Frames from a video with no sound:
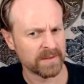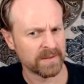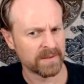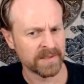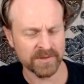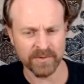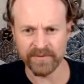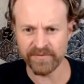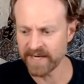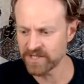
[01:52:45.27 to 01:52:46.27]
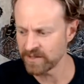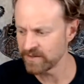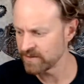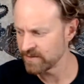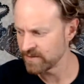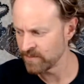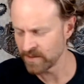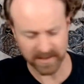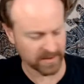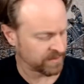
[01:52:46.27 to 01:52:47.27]
Is it a reflection? I'm like
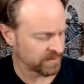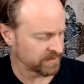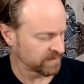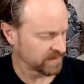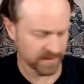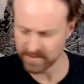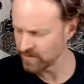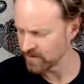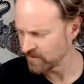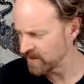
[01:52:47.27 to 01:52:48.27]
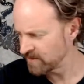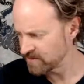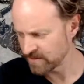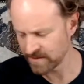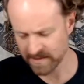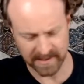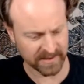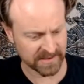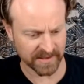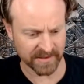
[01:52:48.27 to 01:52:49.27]
going, looking around. It's like, no, there's
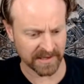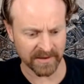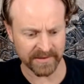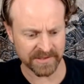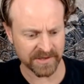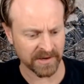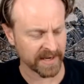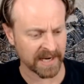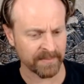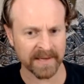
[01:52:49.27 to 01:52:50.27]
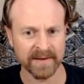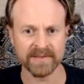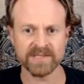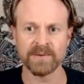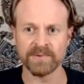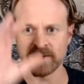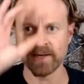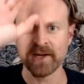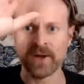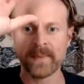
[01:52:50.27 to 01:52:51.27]
nothing like, there's no light coming in. And this thing was like
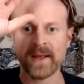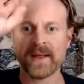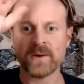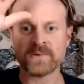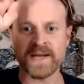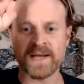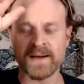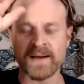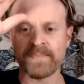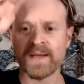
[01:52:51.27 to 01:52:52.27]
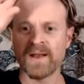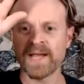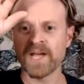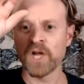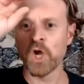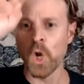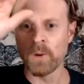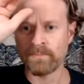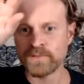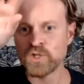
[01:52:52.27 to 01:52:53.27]
it
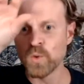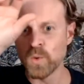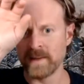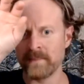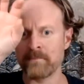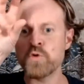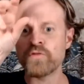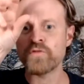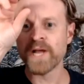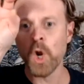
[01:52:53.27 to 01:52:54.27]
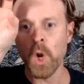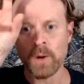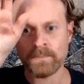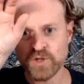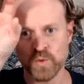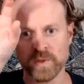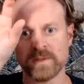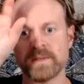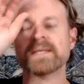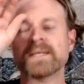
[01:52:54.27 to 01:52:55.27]
globule, a moving globule
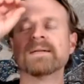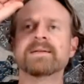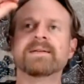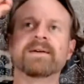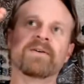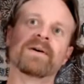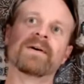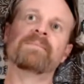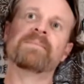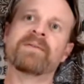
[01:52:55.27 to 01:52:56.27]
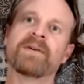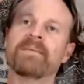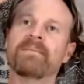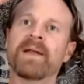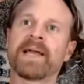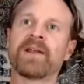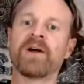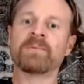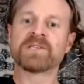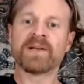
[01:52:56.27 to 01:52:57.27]

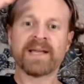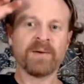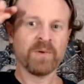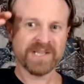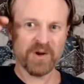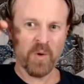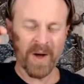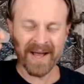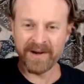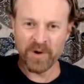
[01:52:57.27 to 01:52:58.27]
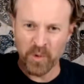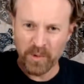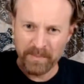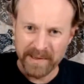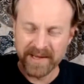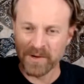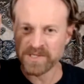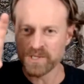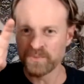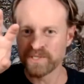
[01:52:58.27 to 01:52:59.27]
it wasn't quite an orb because
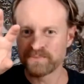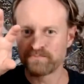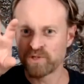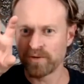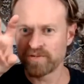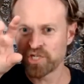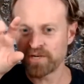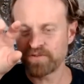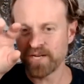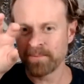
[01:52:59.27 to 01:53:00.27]
it was sort of shifting a bit,